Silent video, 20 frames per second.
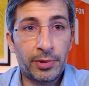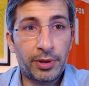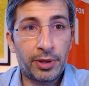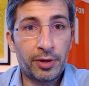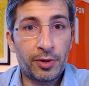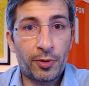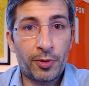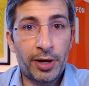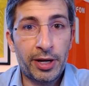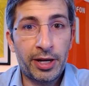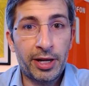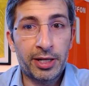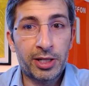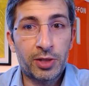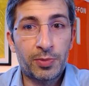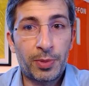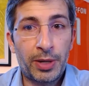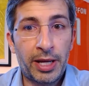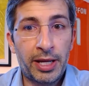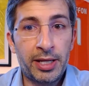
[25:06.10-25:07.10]
think already
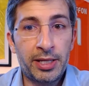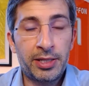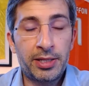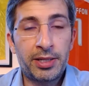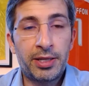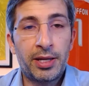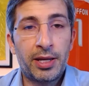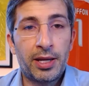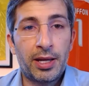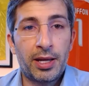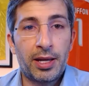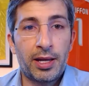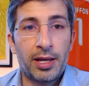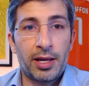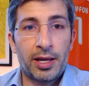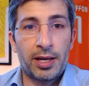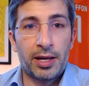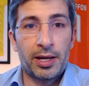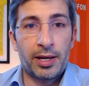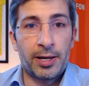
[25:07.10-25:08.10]
explained.
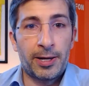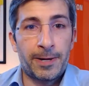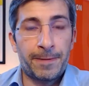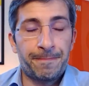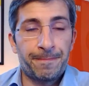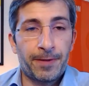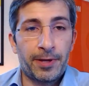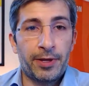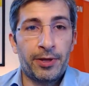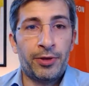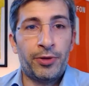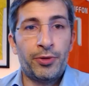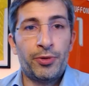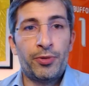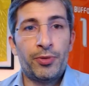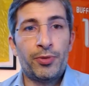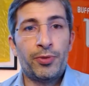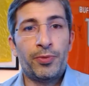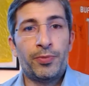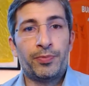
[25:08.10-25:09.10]

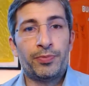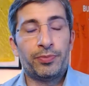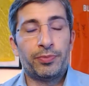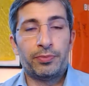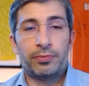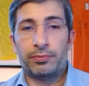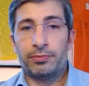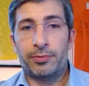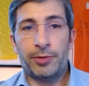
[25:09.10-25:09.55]
You